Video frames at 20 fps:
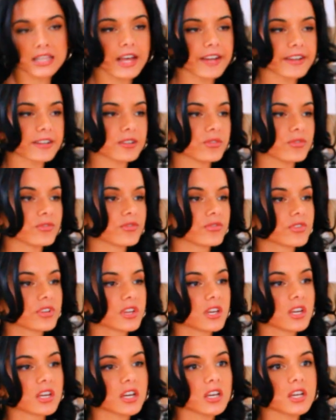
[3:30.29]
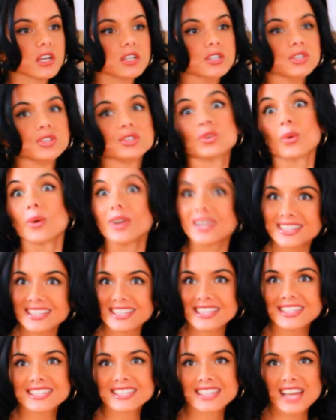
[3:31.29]
a lot of
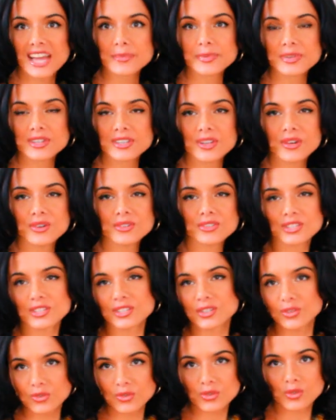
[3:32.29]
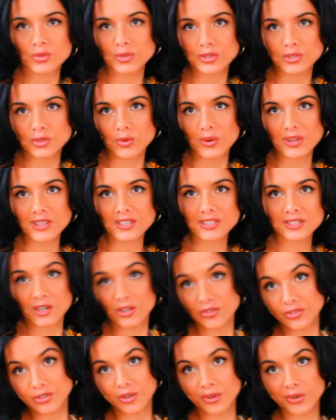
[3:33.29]
doily type of clothes. Just Google what doilies
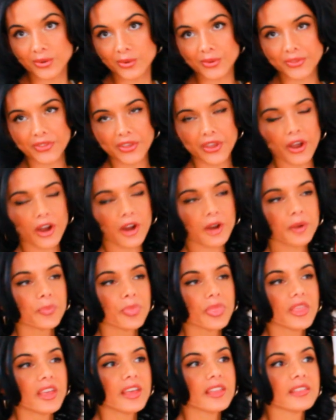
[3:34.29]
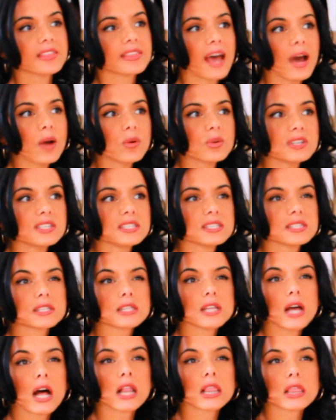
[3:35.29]
are if you don't know what they are. That was
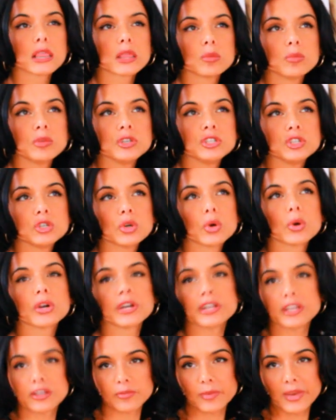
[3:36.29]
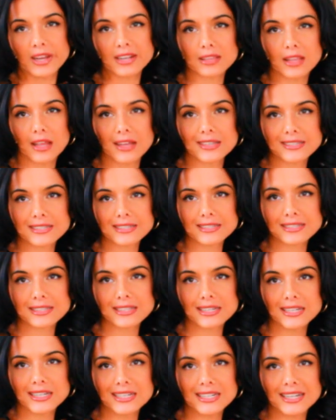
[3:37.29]
a majority of my closet.
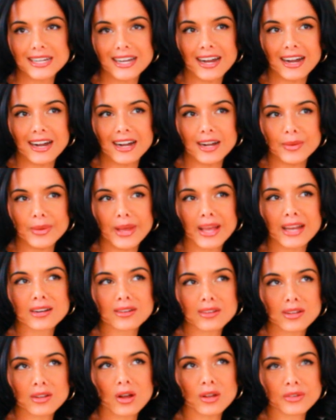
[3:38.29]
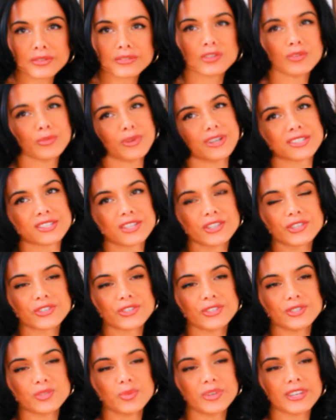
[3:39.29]
And also my
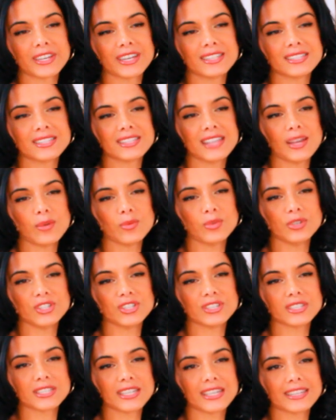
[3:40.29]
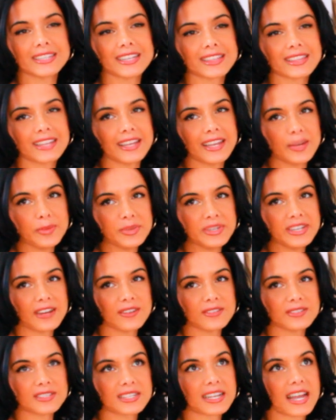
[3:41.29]
sisters, because they would just get like the
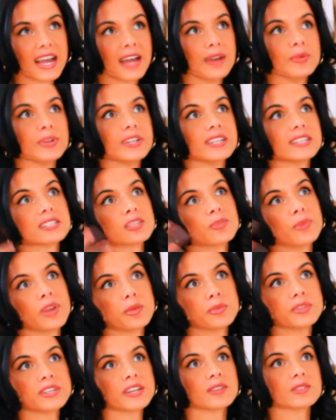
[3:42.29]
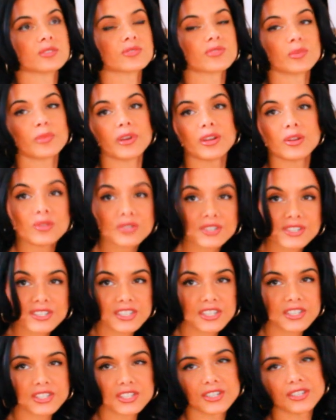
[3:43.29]
hand-me-downs. Like I would get some hand-me-downs from my older
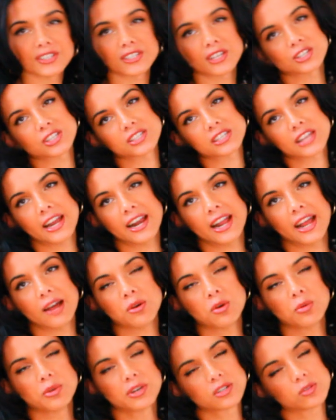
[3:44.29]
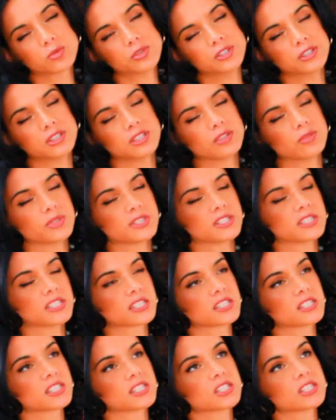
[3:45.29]
sisters. That's just kind of how it worked when you lived with
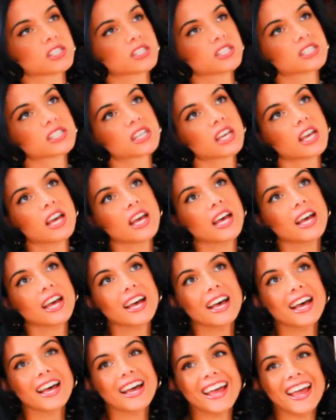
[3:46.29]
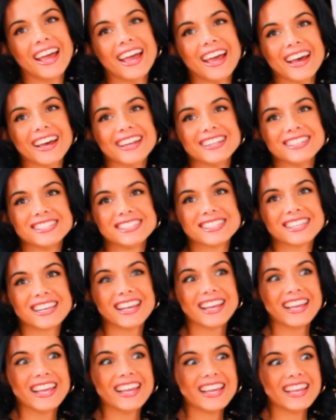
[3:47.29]
six sisters. And
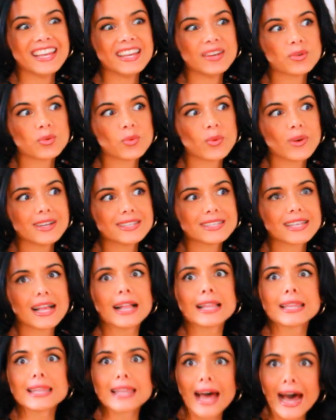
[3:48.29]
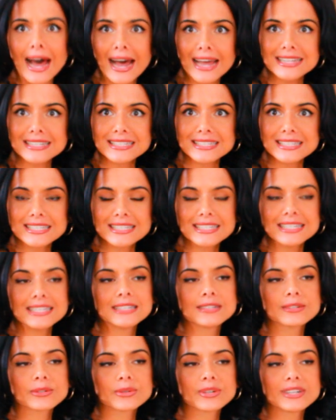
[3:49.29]
it was a lot.
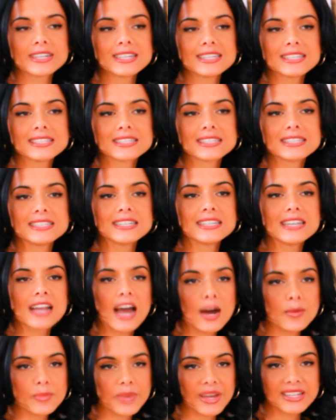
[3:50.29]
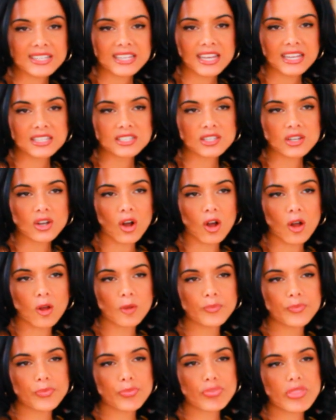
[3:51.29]
It was not my taste at
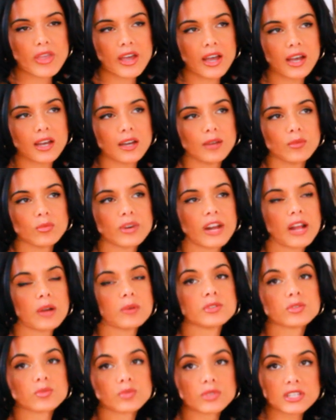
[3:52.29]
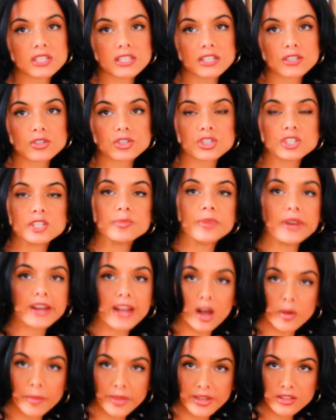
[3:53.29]
all. When I was really little, she'd
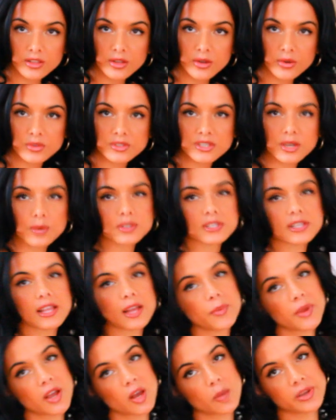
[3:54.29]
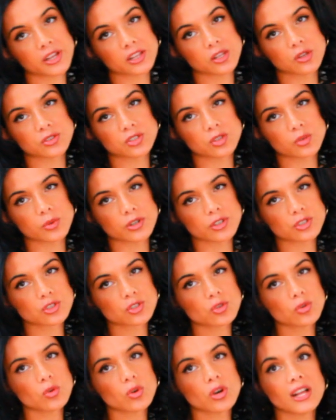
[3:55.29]
pick out my clothes. I wasn't allowed to pick out my clothes to wear to
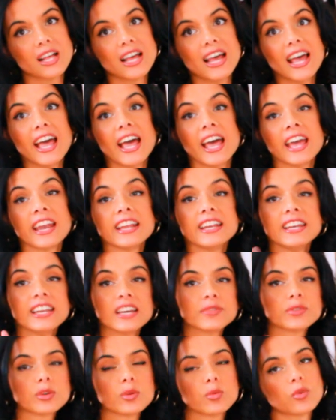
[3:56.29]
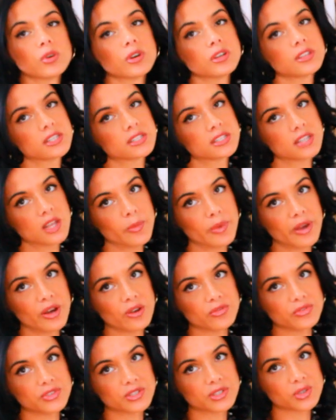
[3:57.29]
school. And I never wore the same
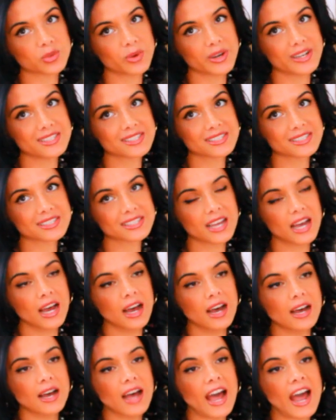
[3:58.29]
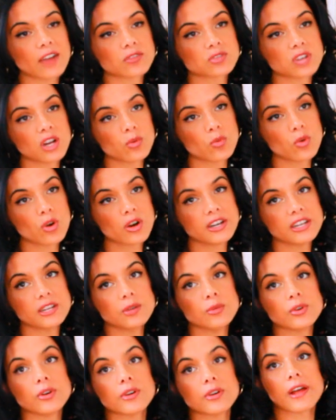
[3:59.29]
outfit twice. After I wore it,
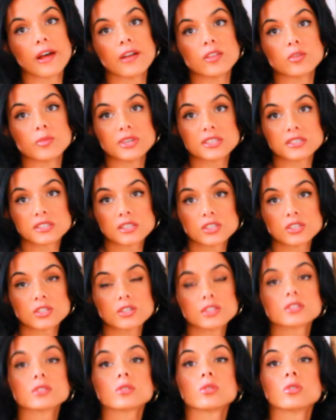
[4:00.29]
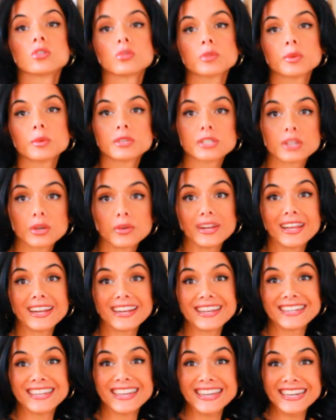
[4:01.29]
it to either my sisters or we would
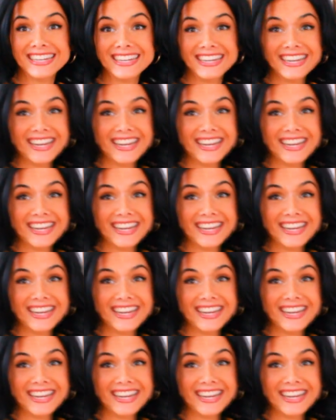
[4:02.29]
donate it.